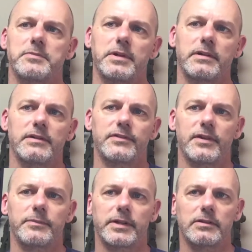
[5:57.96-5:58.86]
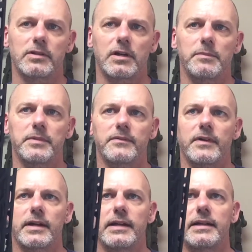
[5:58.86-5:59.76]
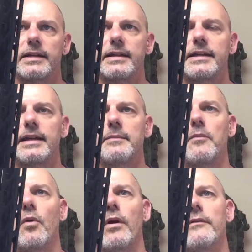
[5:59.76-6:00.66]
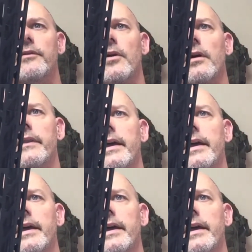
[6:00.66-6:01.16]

it is something to look up, and if I get more info on that